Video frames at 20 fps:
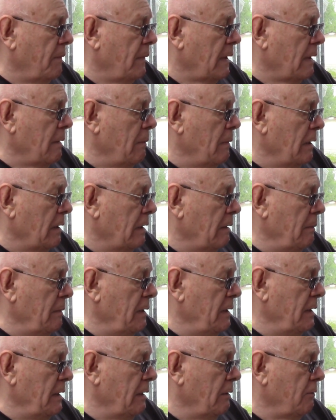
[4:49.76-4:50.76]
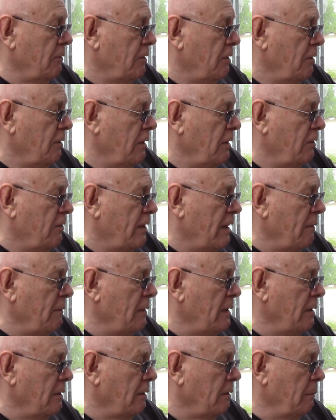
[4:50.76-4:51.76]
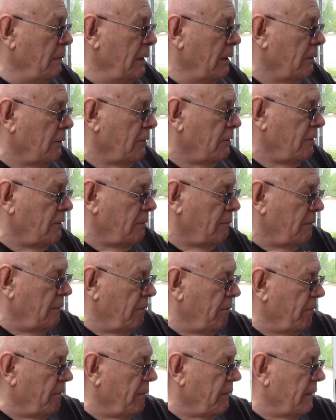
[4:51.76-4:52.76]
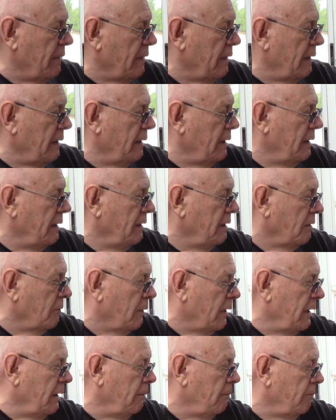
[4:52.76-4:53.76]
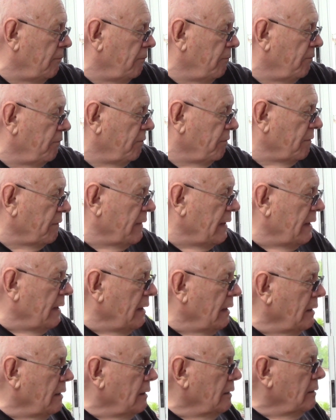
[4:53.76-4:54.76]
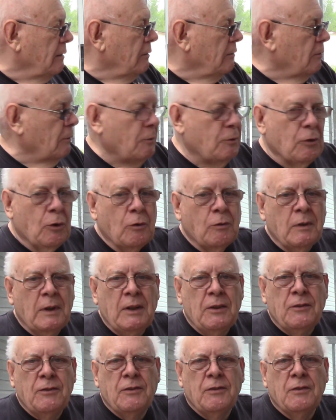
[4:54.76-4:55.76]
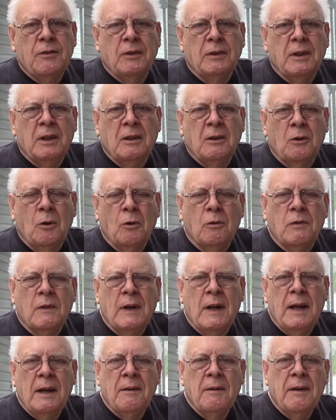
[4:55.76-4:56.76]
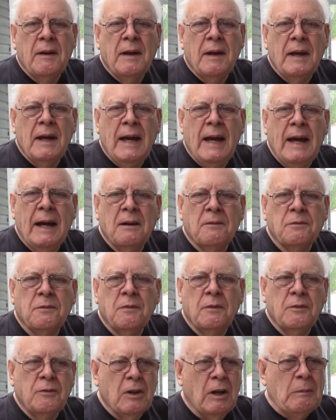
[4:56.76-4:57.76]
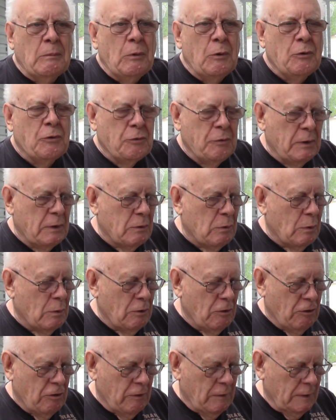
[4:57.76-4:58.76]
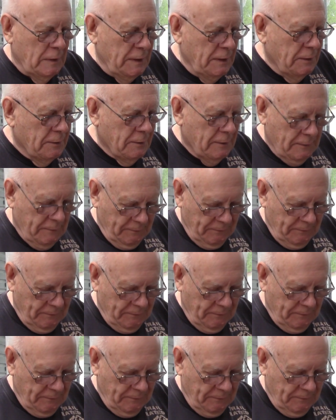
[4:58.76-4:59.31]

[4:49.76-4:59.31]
come on, give me the ounces, it's 700 mils. Anyway, so it's a little over half, it's almost 3/4 of a liter.